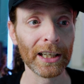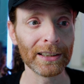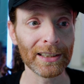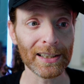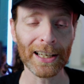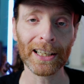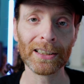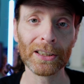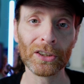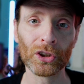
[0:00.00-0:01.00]
and the second
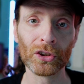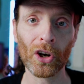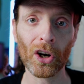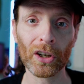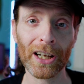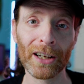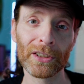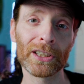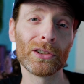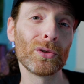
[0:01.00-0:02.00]
that your dog kind of
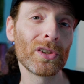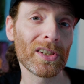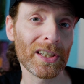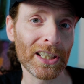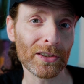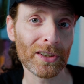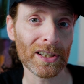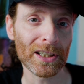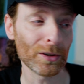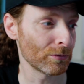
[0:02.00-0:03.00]
like loses
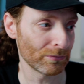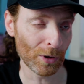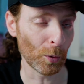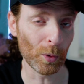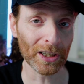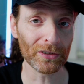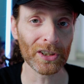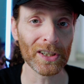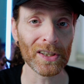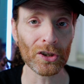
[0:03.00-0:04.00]
interest in
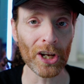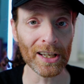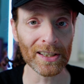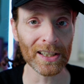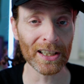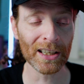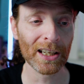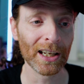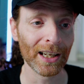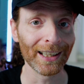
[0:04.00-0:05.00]
whatever he's chasing,
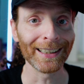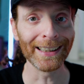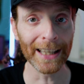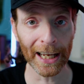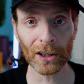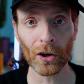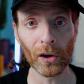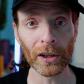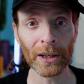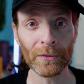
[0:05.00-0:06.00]
then
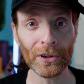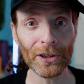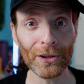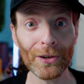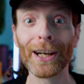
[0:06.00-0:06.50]
call him to you.